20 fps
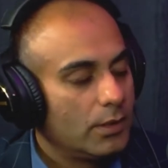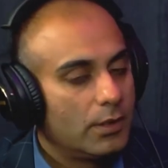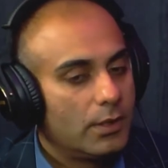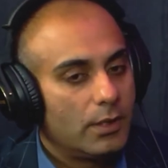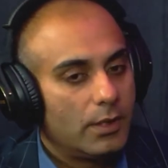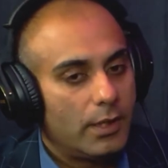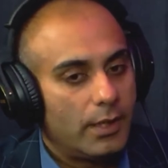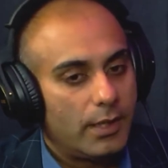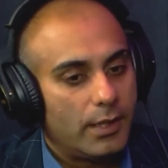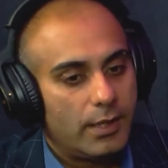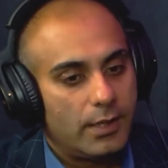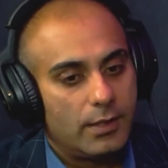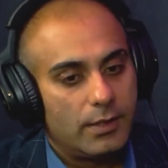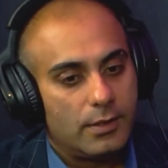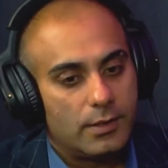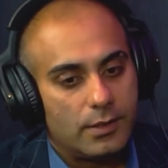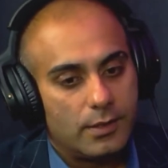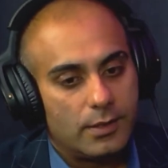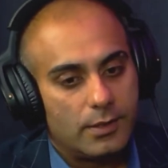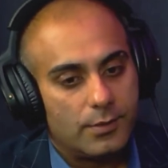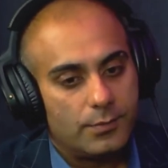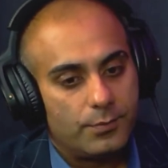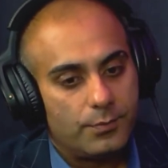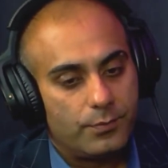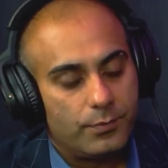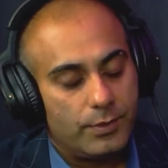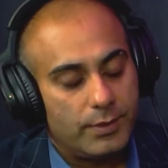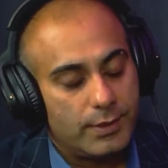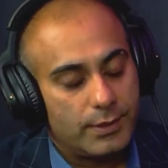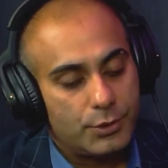And
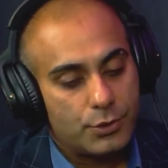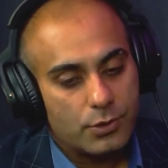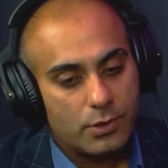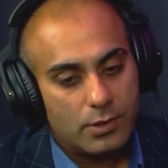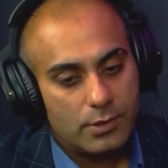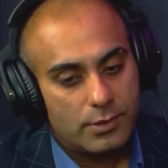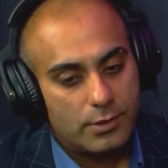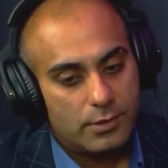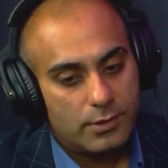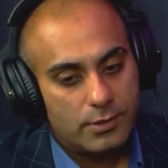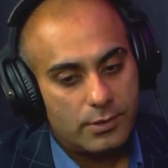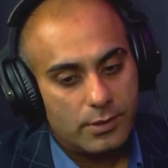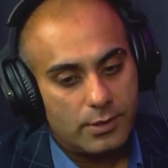we at Charlton,